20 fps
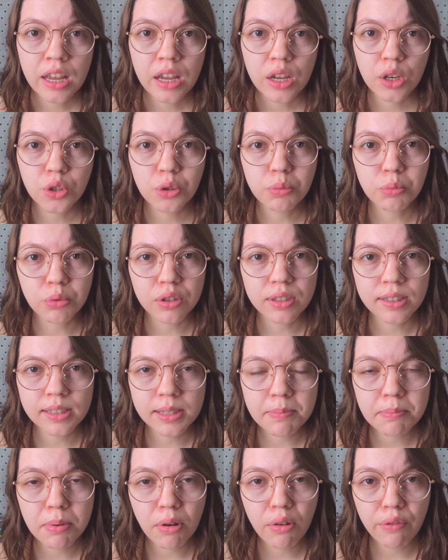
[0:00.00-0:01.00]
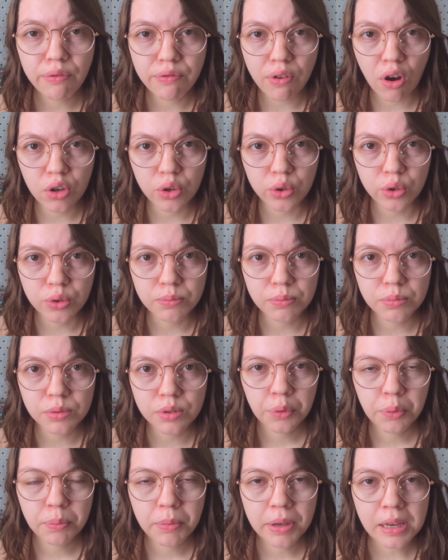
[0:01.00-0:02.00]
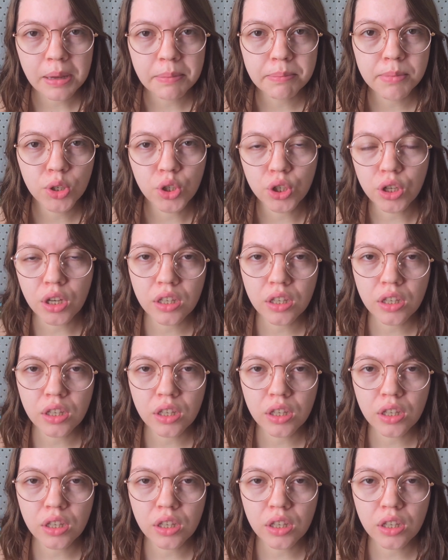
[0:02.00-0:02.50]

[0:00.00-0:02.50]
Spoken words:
into more simple volumes will make it much